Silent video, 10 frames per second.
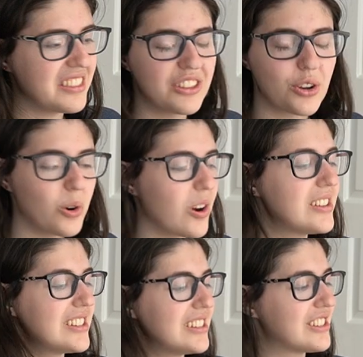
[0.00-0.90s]
The
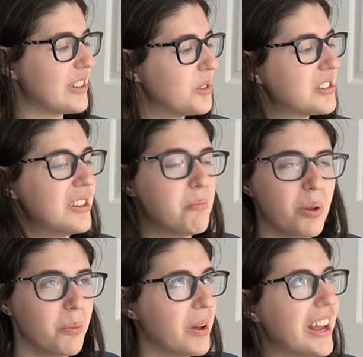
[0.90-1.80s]
chorus is so
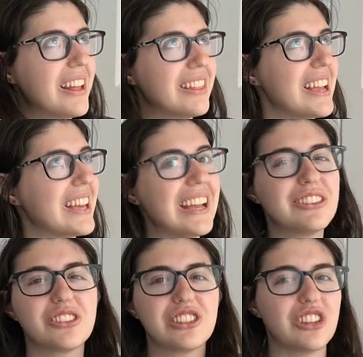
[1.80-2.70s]
simple, but it like
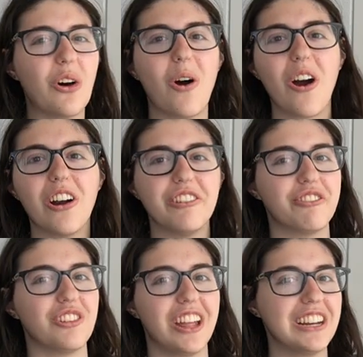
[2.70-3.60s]
hits so hard
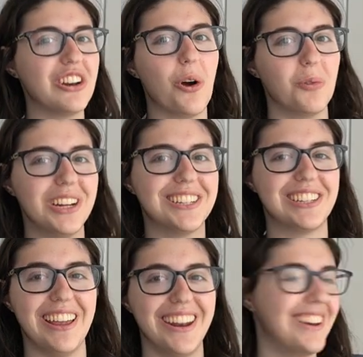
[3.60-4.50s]
for like no
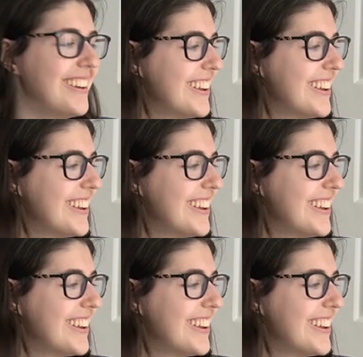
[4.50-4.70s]
reason.